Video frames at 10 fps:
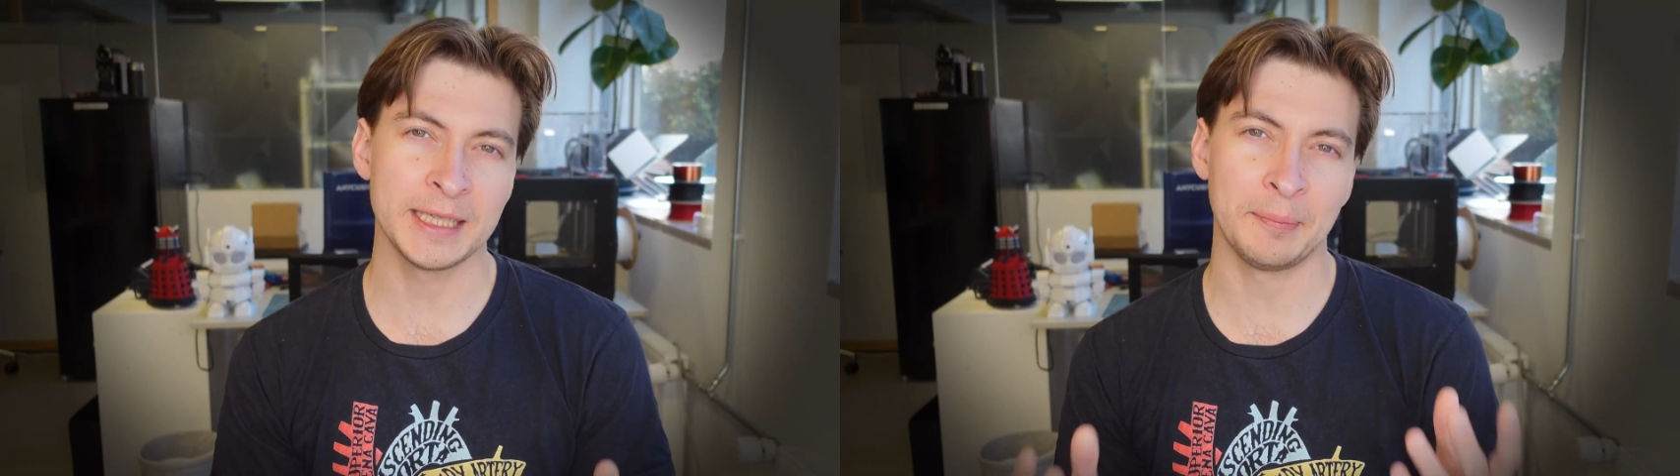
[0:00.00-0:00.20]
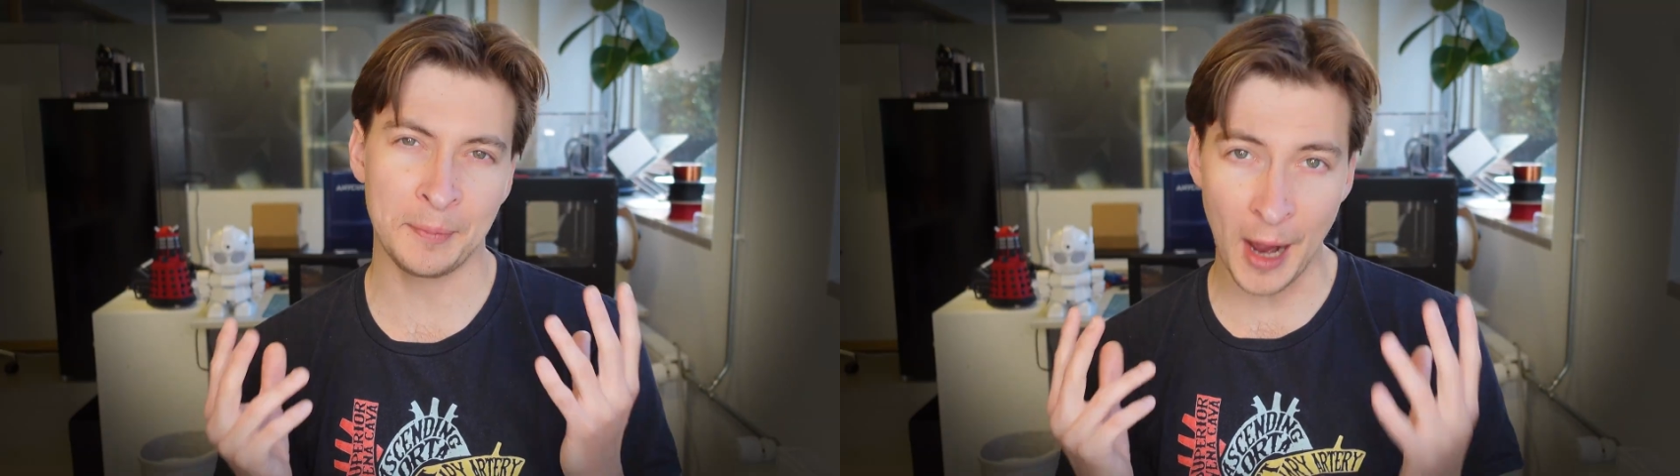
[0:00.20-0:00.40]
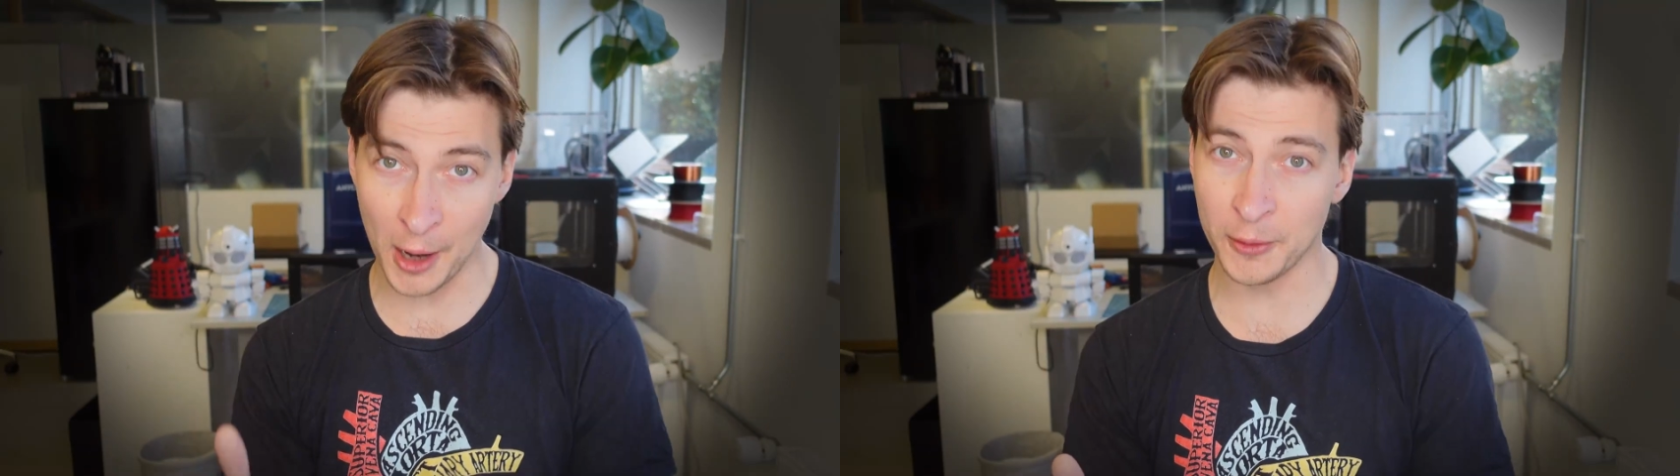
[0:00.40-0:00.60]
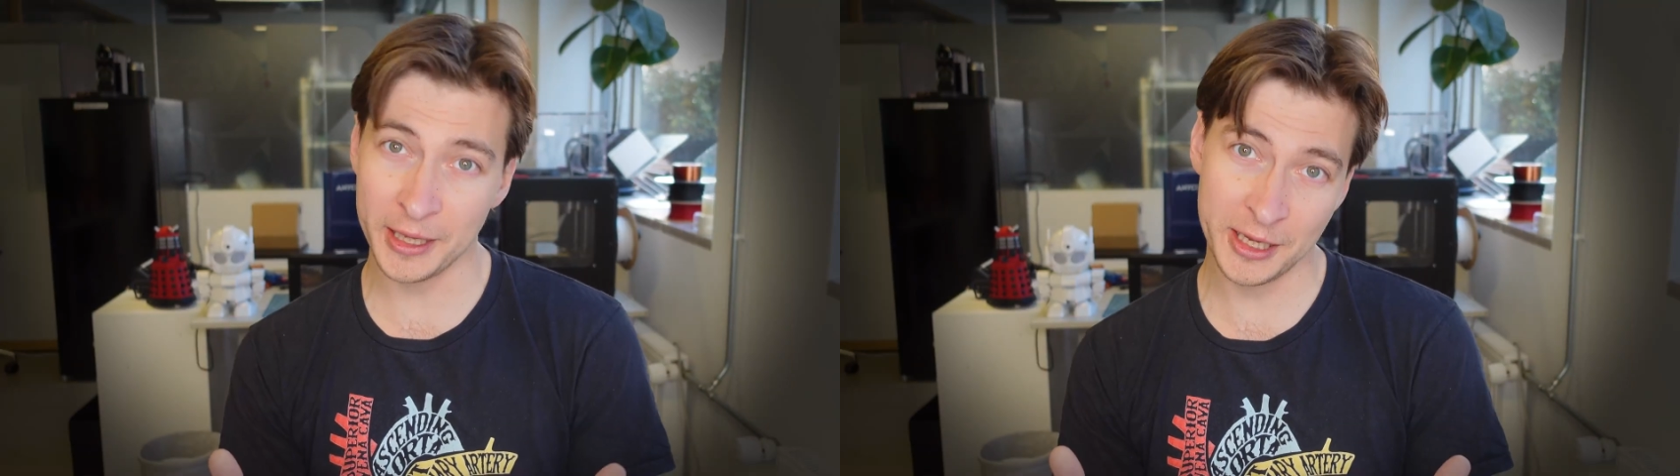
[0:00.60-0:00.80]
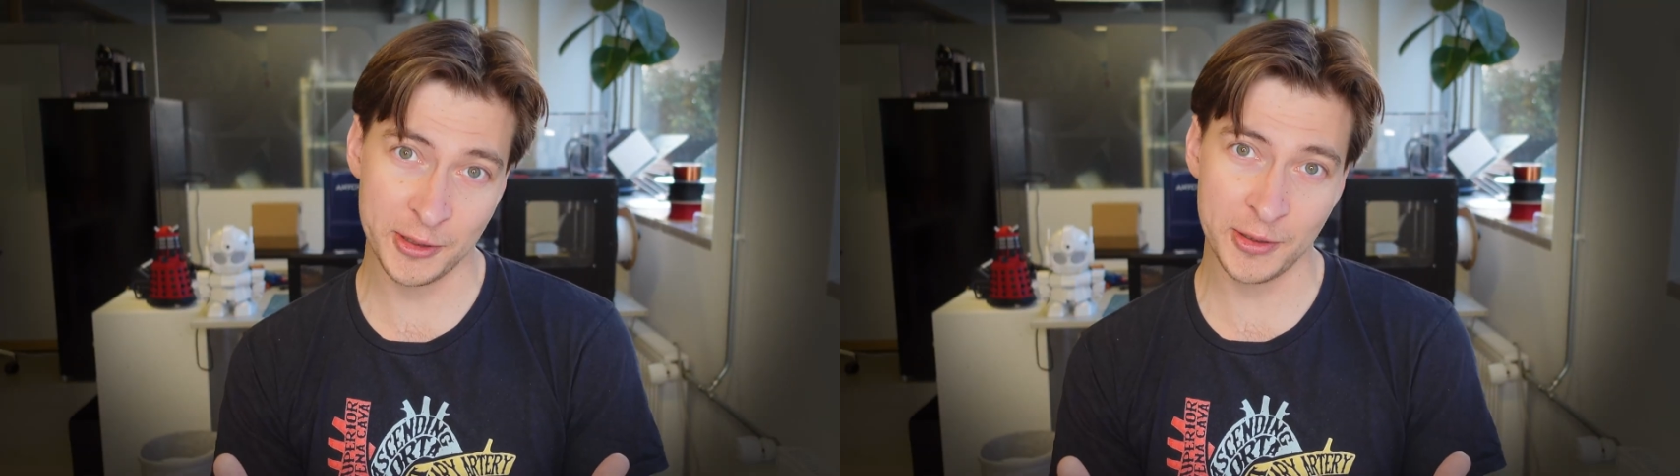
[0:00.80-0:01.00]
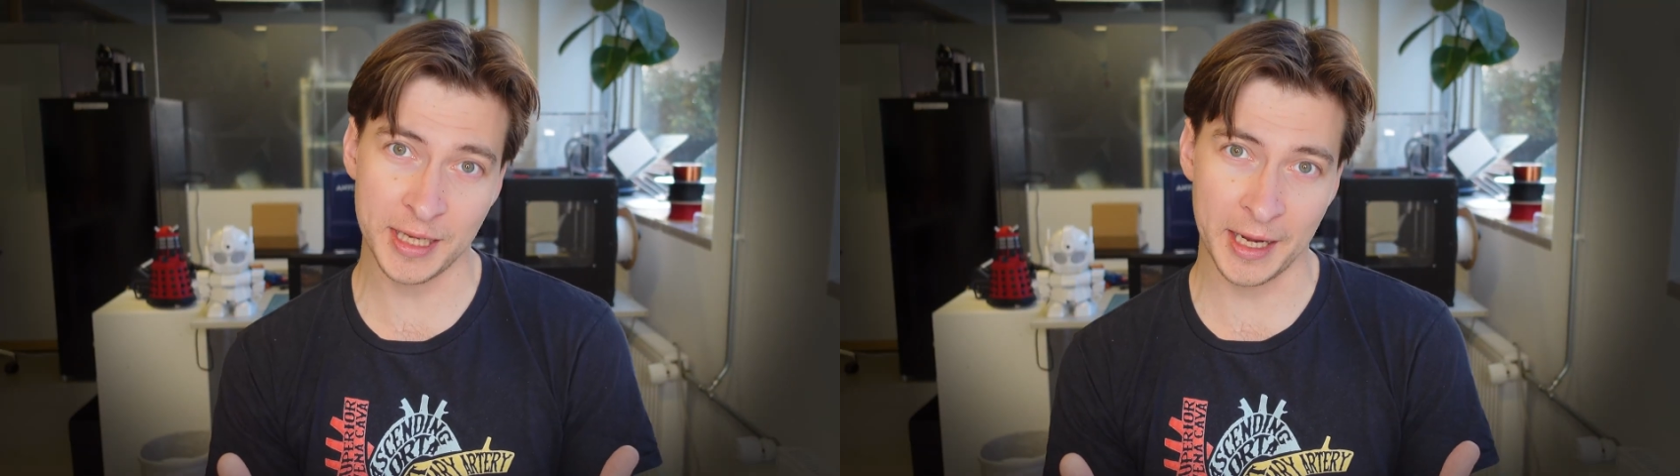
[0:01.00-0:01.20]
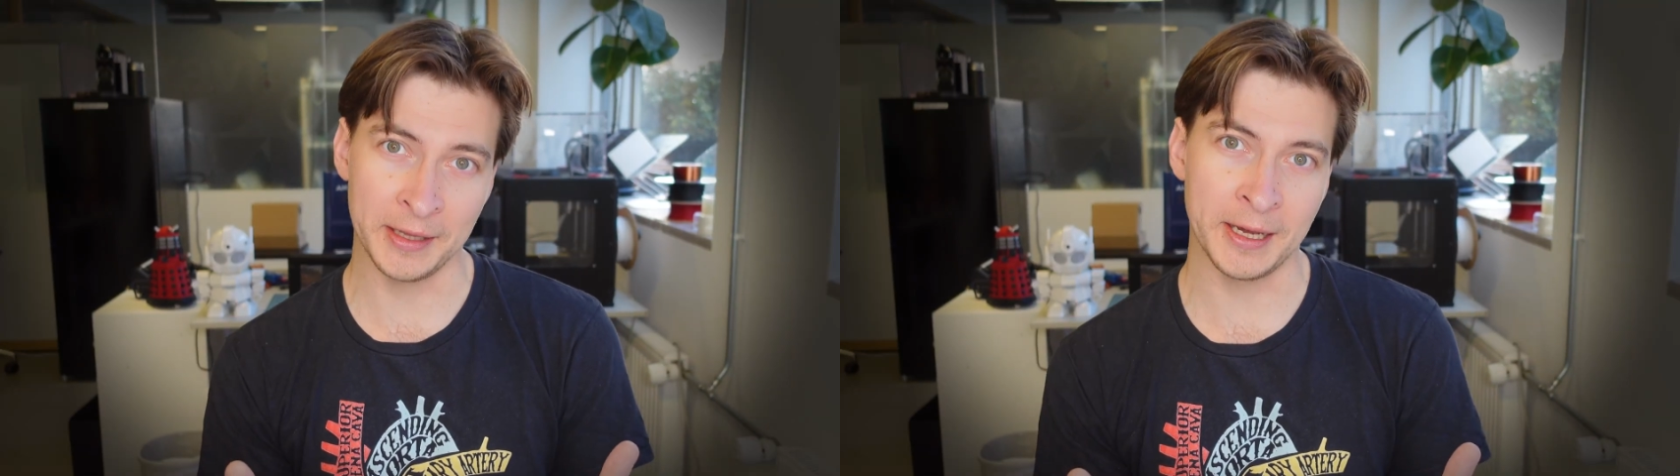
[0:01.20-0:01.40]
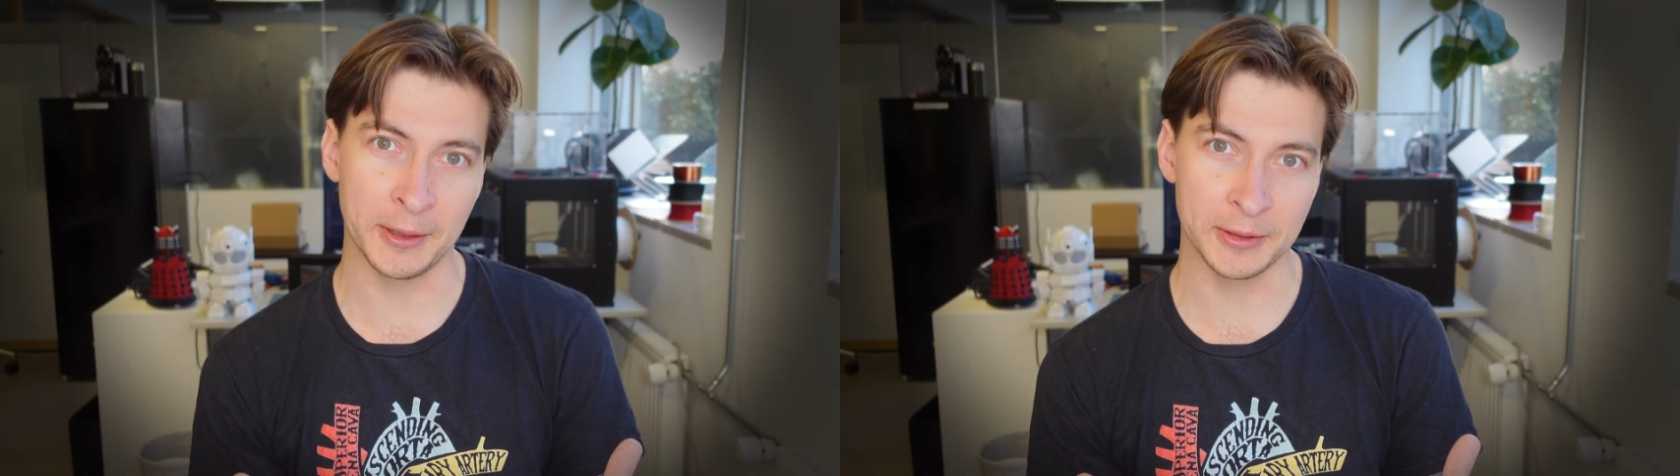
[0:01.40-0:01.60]
power issues I
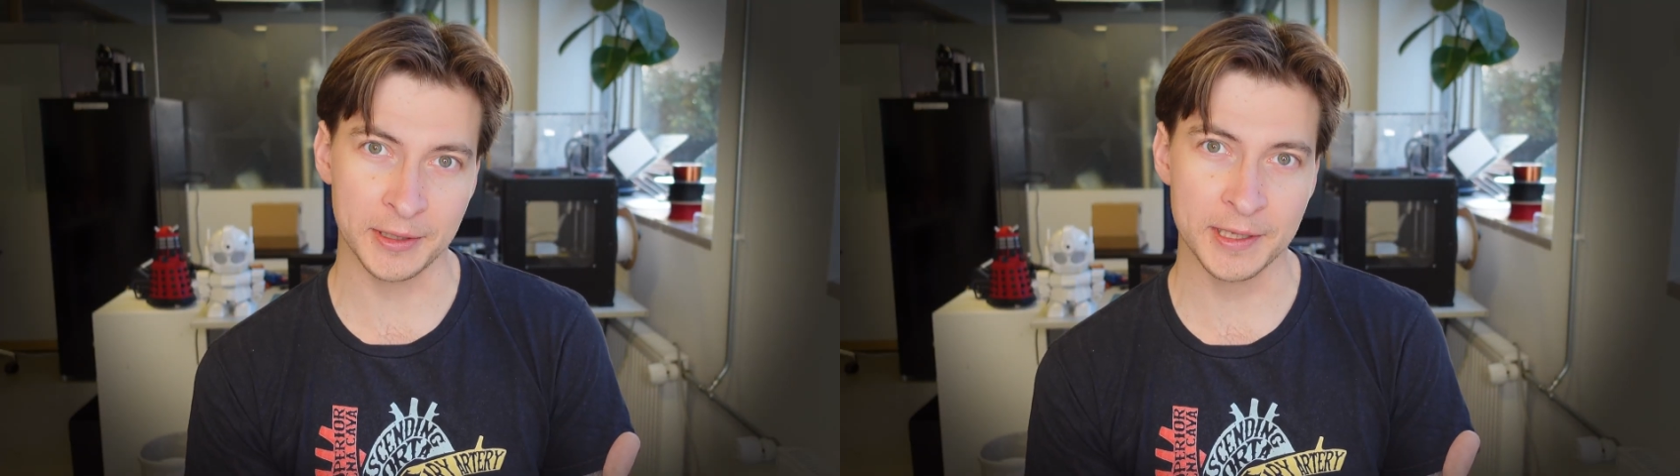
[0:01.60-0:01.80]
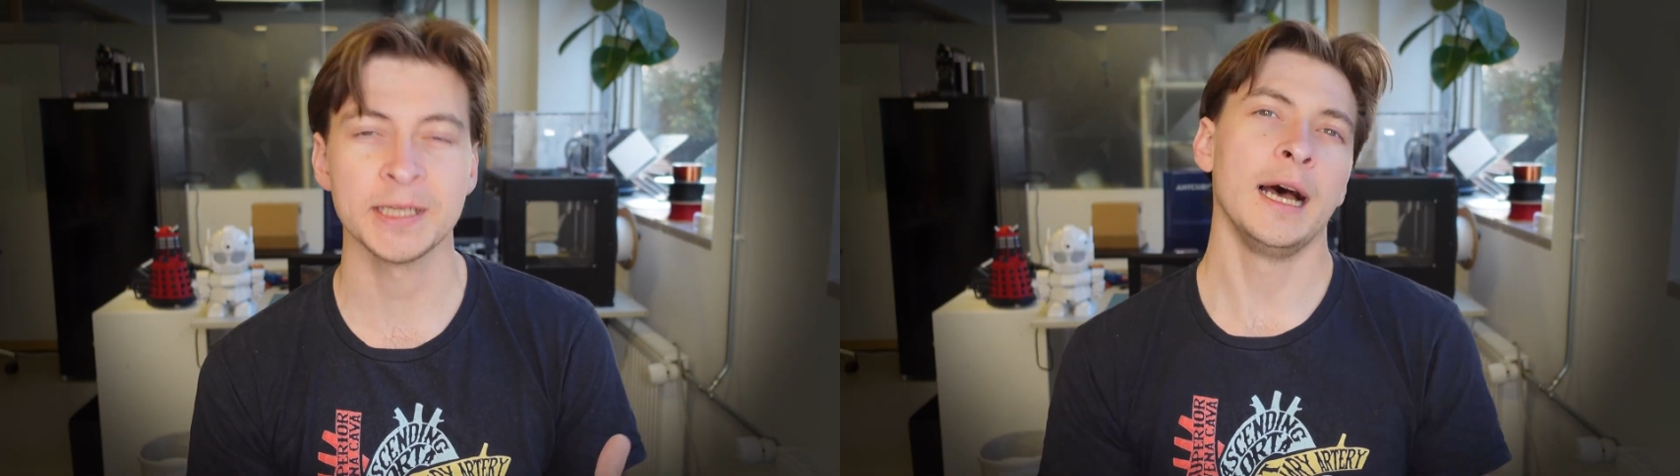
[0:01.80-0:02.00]
encountered.